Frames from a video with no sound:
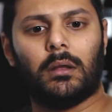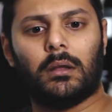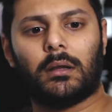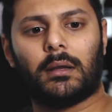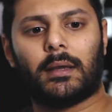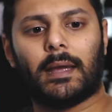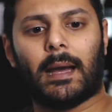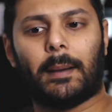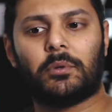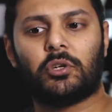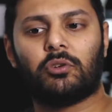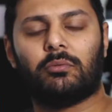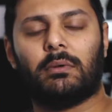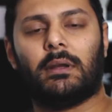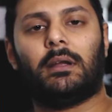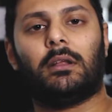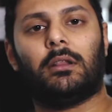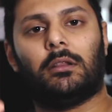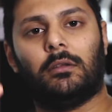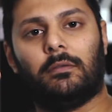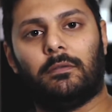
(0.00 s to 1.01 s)

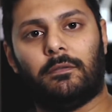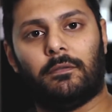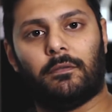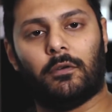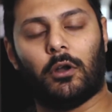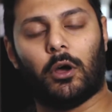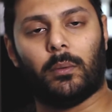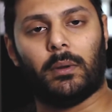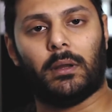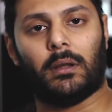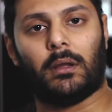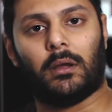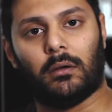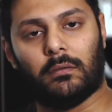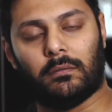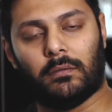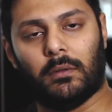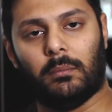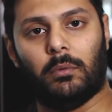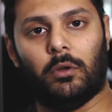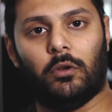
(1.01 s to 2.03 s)
capturing the flowing
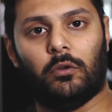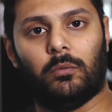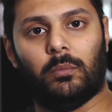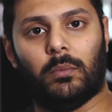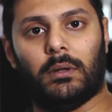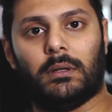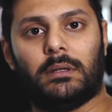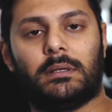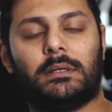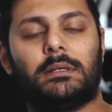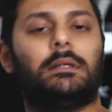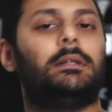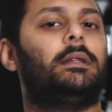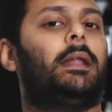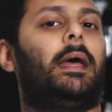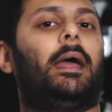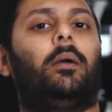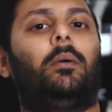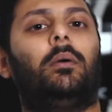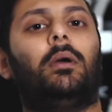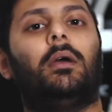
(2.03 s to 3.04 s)
of the movement.
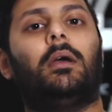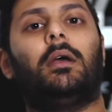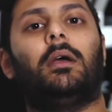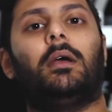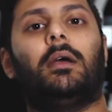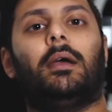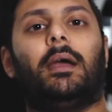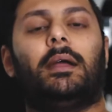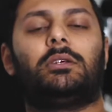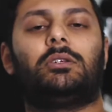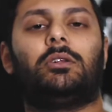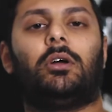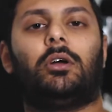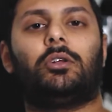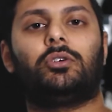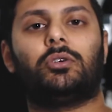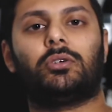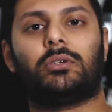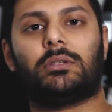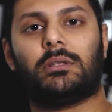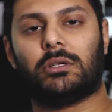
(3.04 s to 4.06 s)
Now, it's not
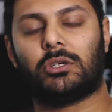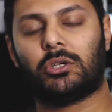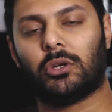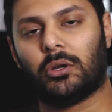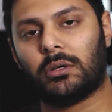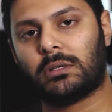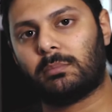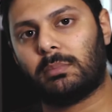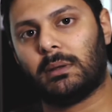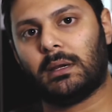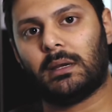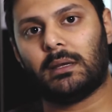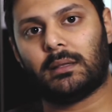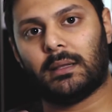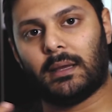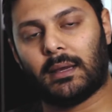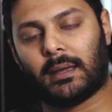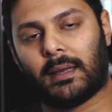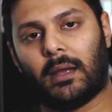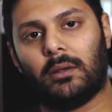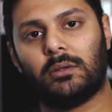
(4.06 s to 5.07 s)
just the shutter speed that
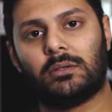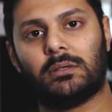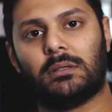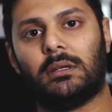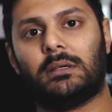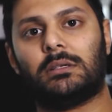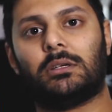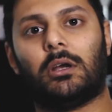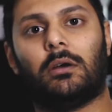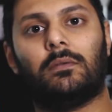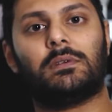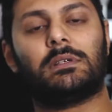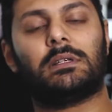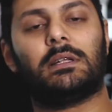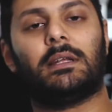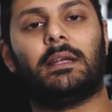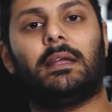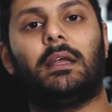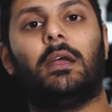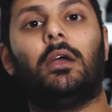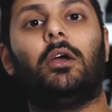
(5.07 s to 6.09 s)
accounts for this.
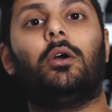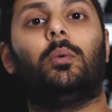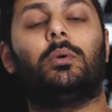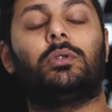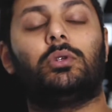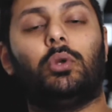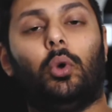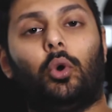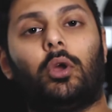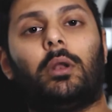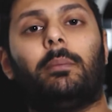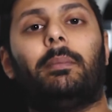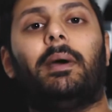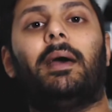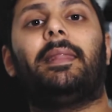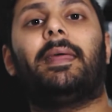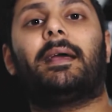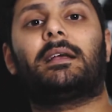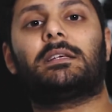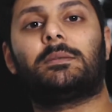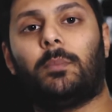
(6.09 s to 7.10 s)
Obviously, we're talking about
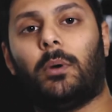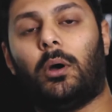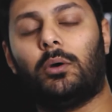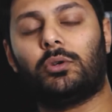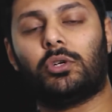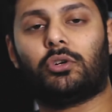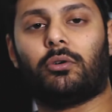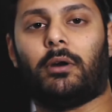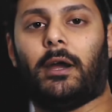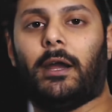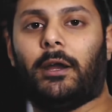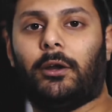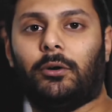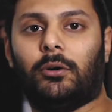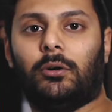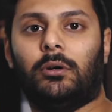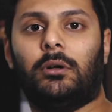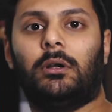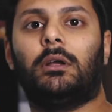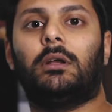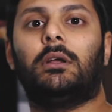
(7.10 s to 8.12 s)
the exposure
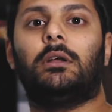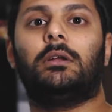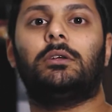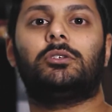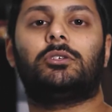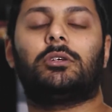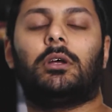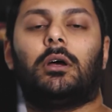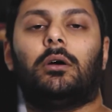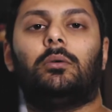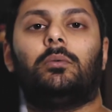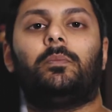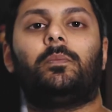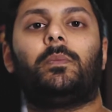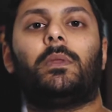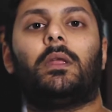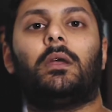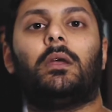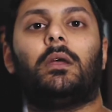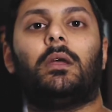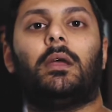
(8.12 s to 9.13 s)
triangle. So
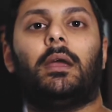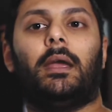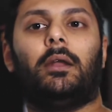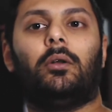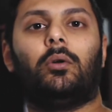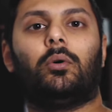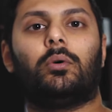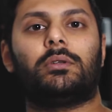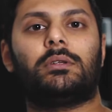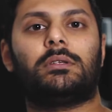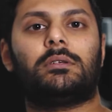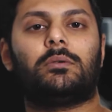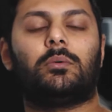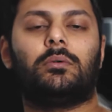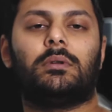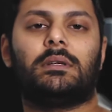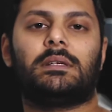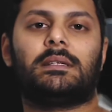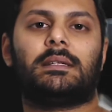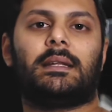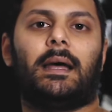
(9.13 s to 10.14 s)
in order to
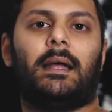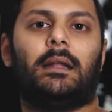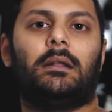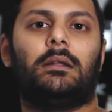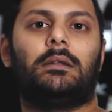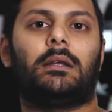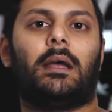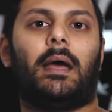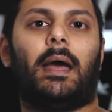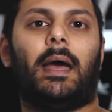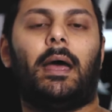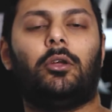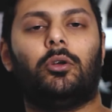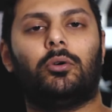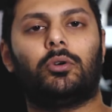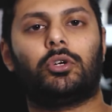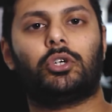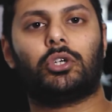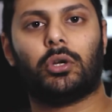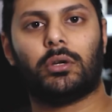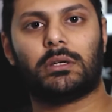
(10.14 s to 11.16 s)
understand how your
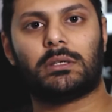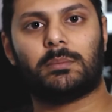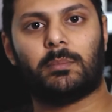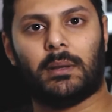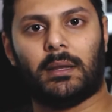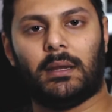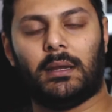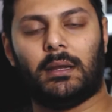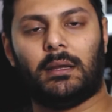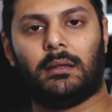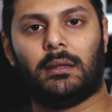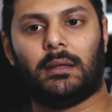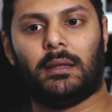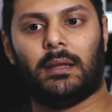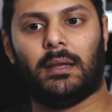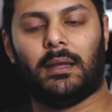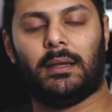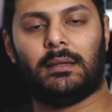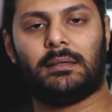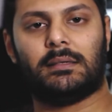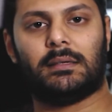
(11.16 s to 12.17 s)
shutter speed
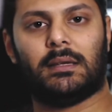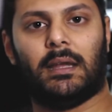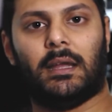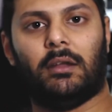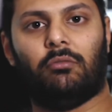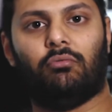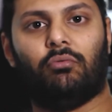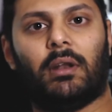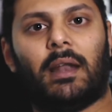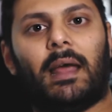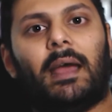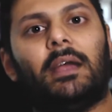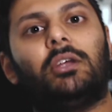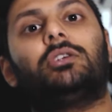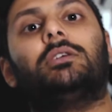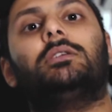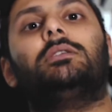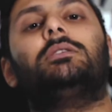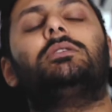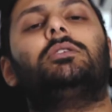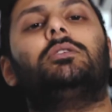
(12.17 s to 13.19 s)
is in
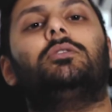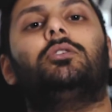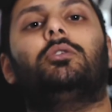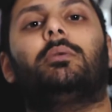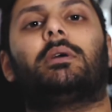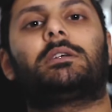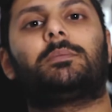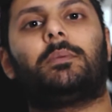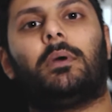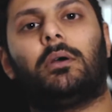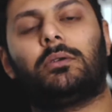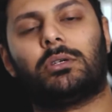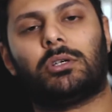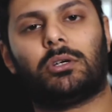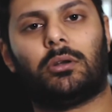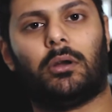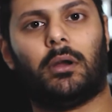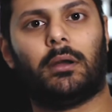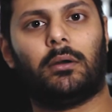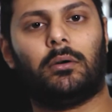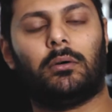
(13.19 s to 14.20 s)
relation to your exposure
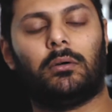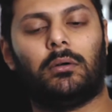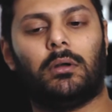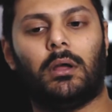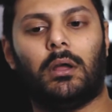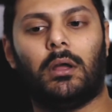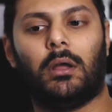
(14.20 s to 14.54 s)
triangle,